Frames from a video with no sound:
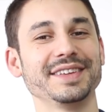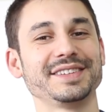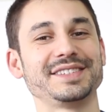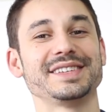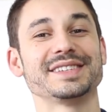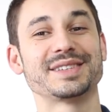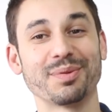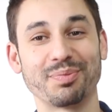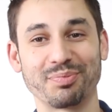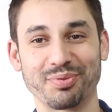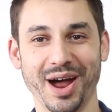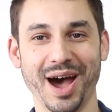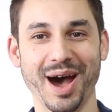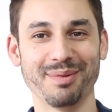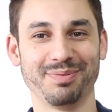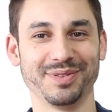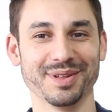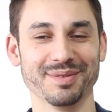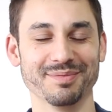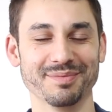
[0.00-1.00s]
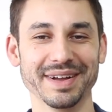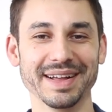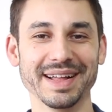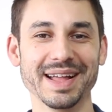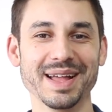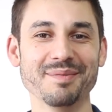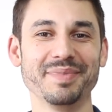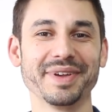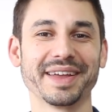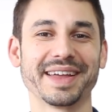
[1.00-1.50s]
this is a problem
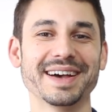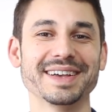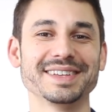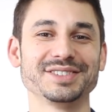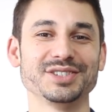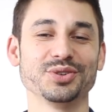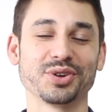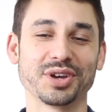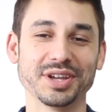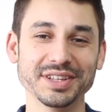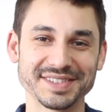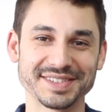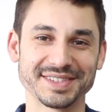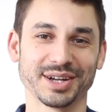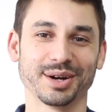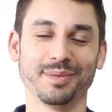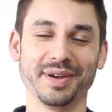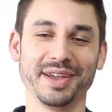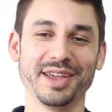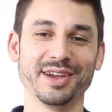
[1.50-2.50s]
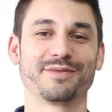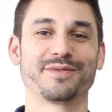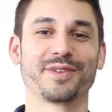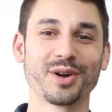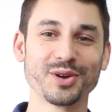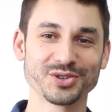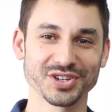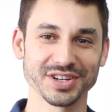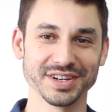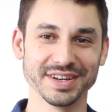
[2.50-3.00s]
because you can still be a
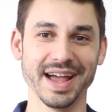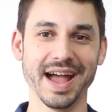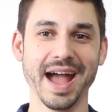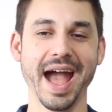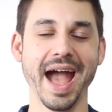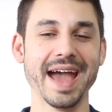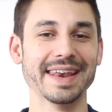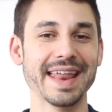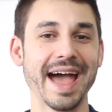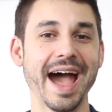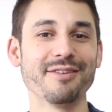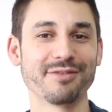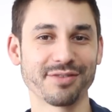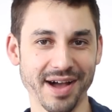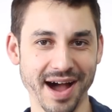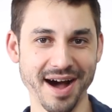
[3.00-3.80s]
virgin and have